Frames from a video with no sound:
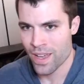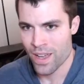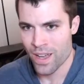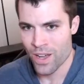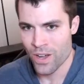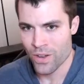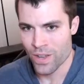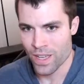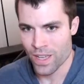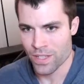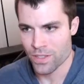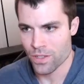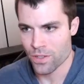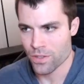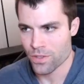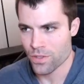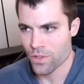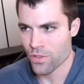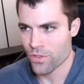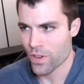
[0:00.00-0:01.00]
Okay, so
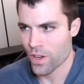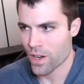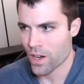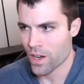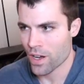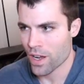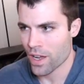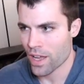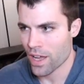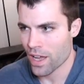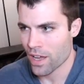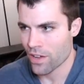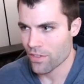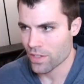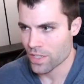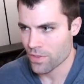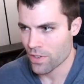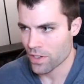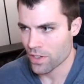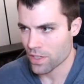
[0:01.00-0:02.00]
far I have a
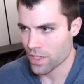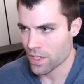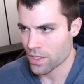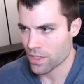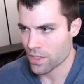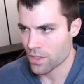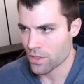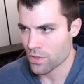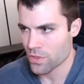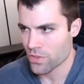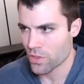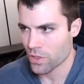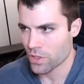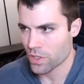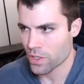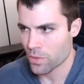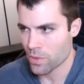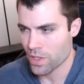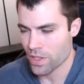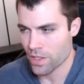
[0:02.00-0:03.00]
SvelteKit to-dos
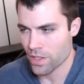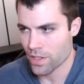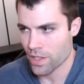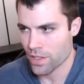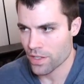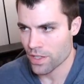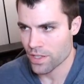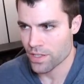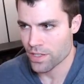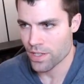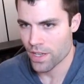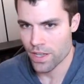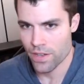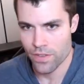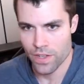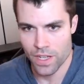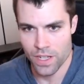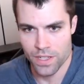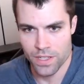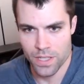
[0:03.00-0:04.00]
folder with nothing inside of
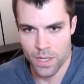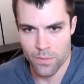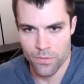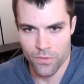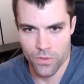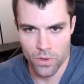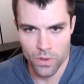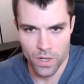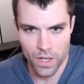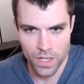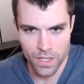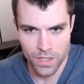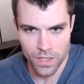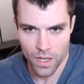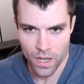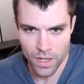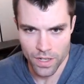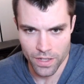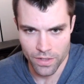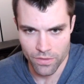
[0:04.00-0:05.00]
it except for a
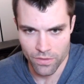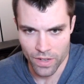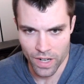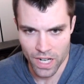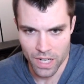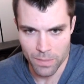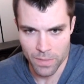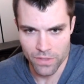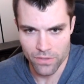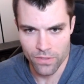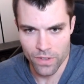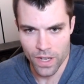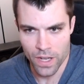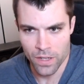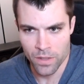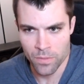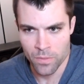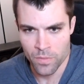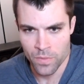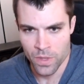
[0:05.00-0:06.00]
.environment
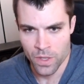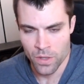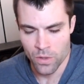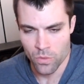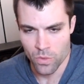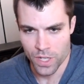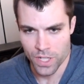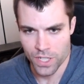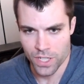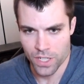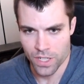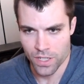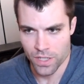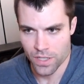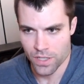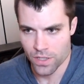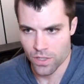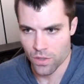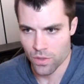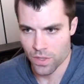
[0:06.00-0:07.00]
file, which
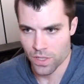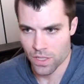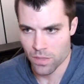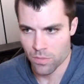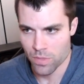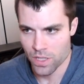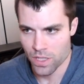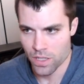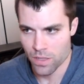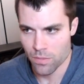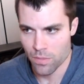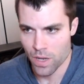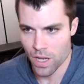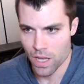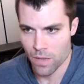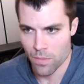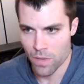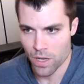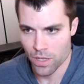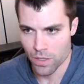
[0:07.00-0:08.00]
is going to be my
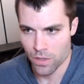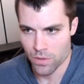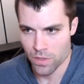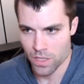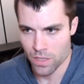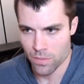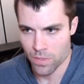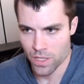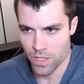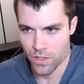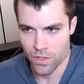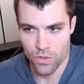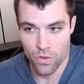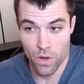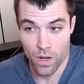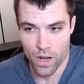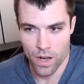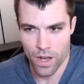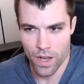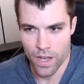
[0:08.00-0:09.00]
MongoDB
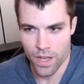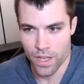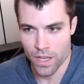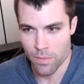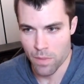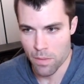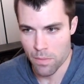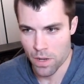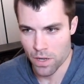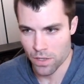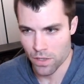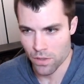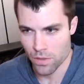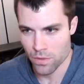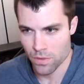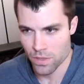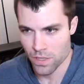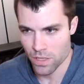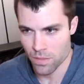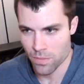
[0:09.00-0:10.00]
URI and my
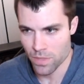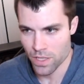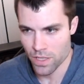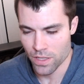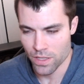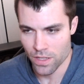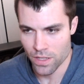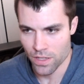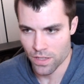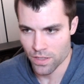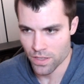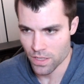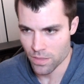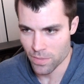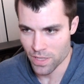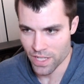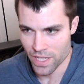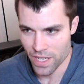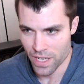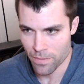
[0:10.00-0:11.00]
MongoDB
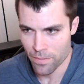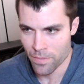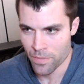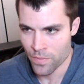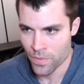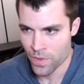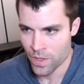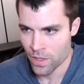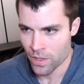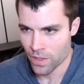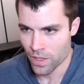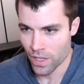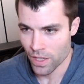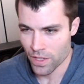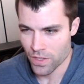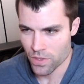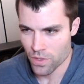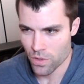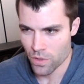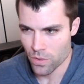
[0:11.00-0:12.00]
DB name. Okay,
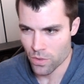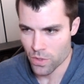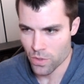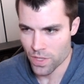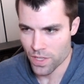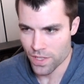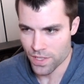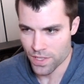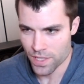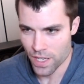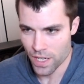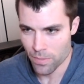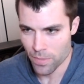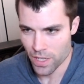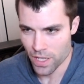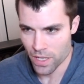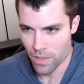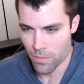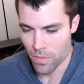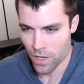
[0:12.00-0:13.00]
so you need to set up
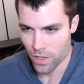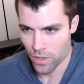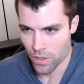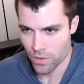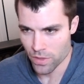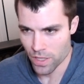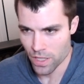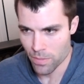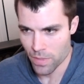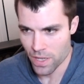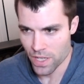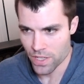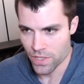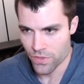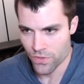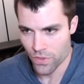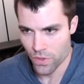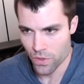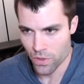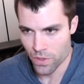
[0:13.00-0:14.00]
a Mongo database
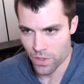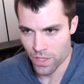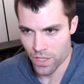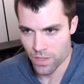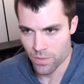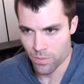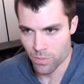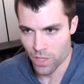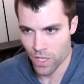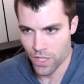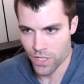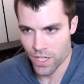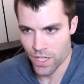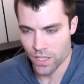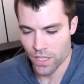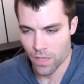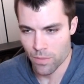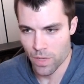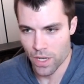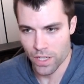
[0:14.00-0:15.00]
for this project.
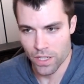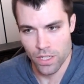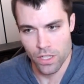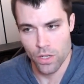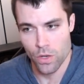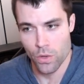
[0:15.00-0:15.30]
I'm not going to go